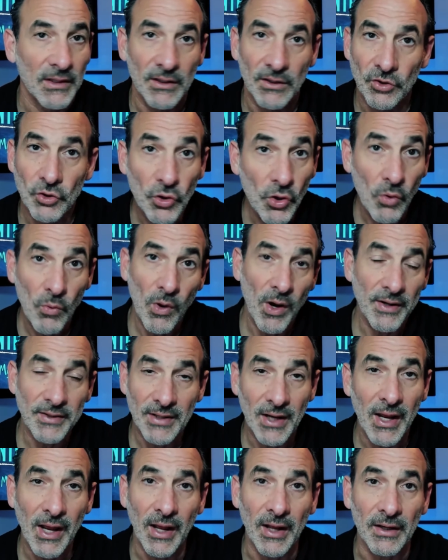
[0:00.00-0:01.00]
you don't want
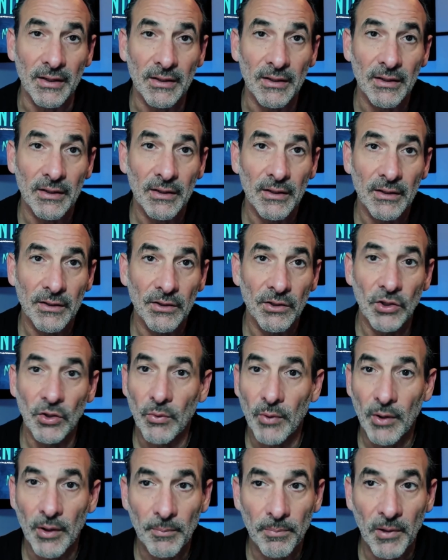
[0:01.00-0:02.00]
debt. You don't
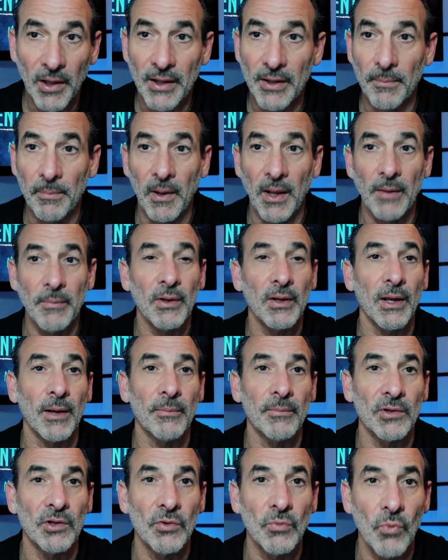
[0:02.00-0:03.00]
want to play the payment
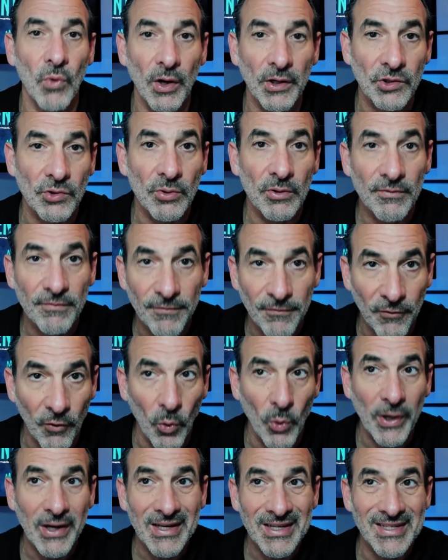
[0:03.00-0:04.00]
game. You want to
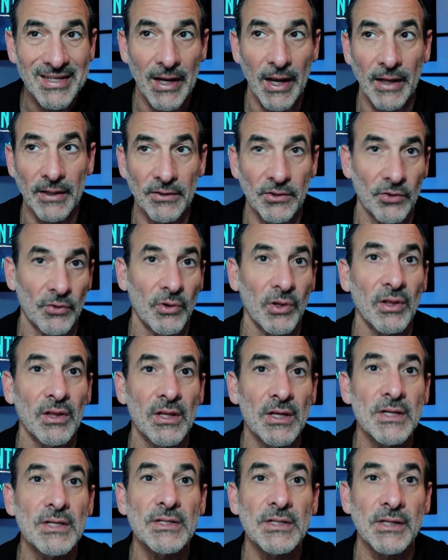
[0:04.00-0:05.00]
avoid debt during
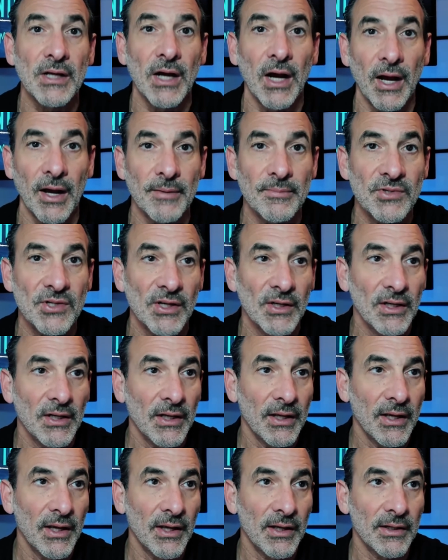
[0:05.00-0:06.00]
these times,
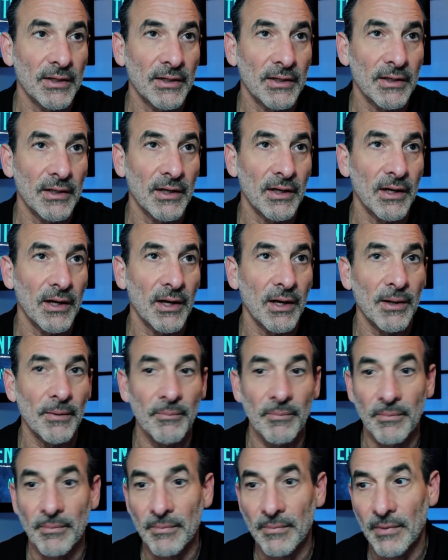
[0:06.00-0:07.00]
and
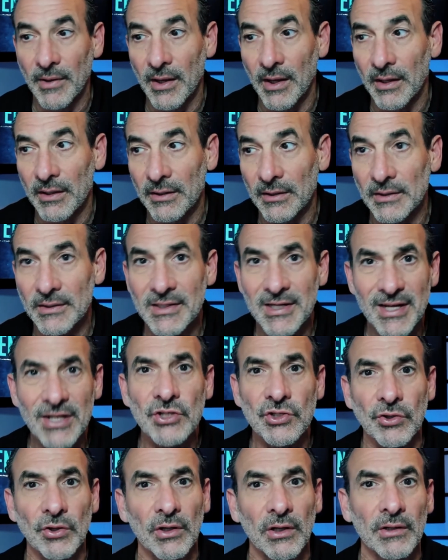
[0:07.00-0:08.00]
it'll
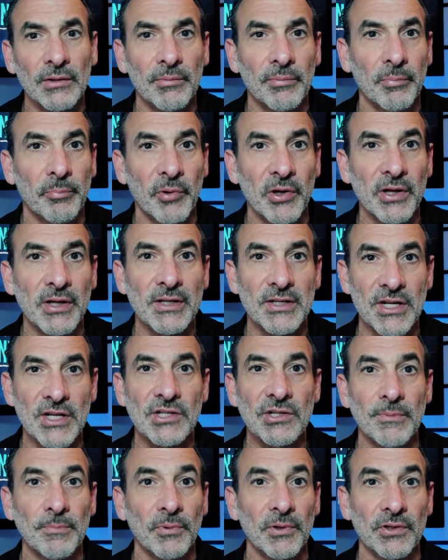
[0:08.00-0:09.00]
teach you. It'll bring
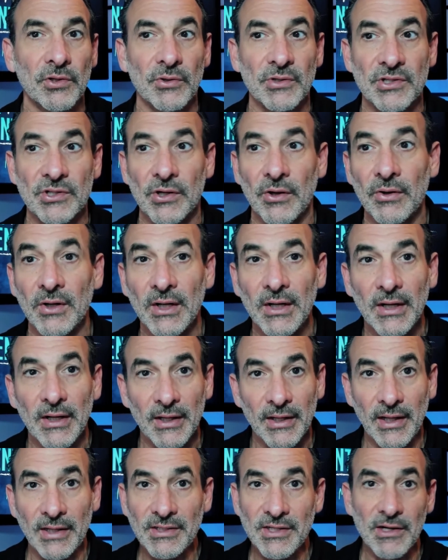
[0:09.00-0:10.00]
discipline to it. So
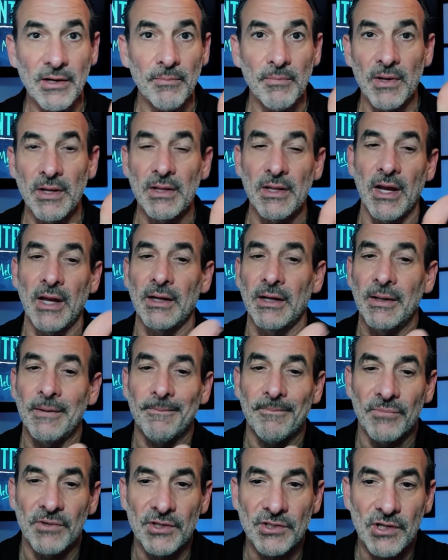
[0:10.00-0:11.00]
that's going to mean that
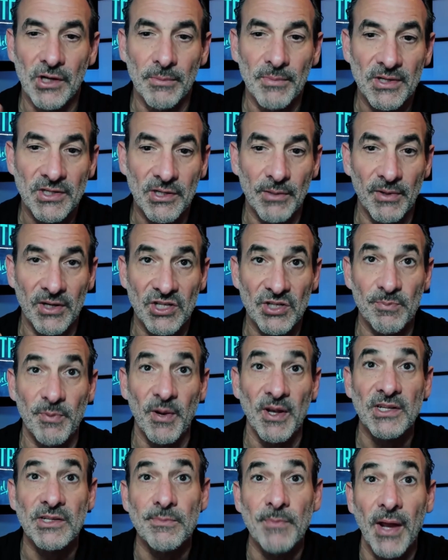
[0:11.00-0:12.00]
there's going to be some
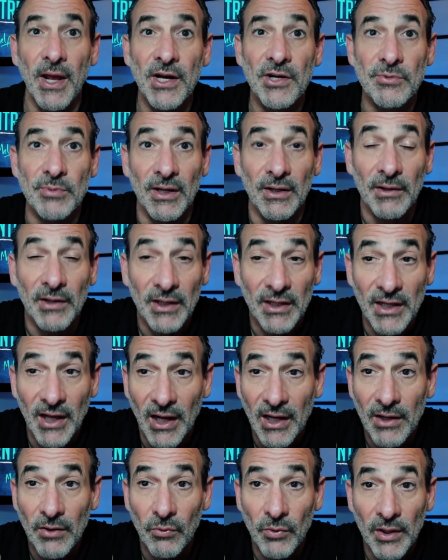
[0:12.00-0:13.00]
expense management,
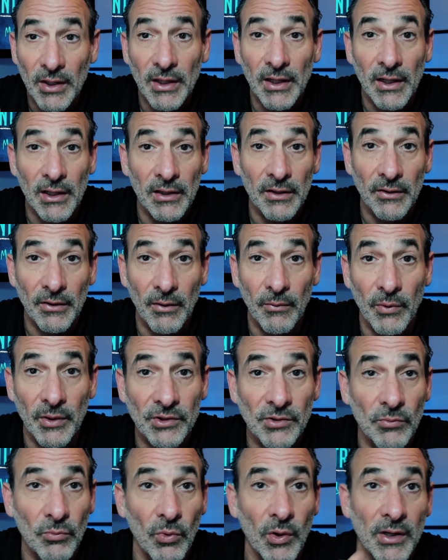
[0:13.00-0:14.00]
getting really clear on
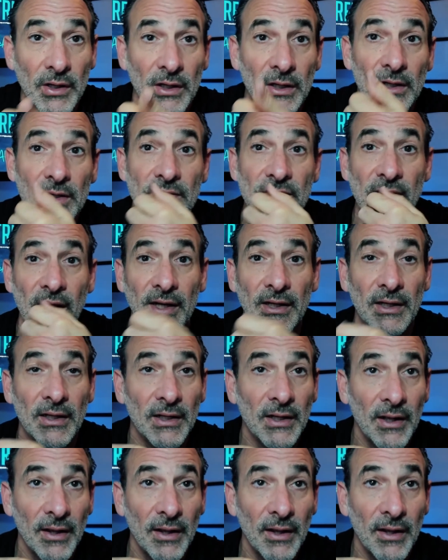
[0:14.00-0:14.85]
what it is that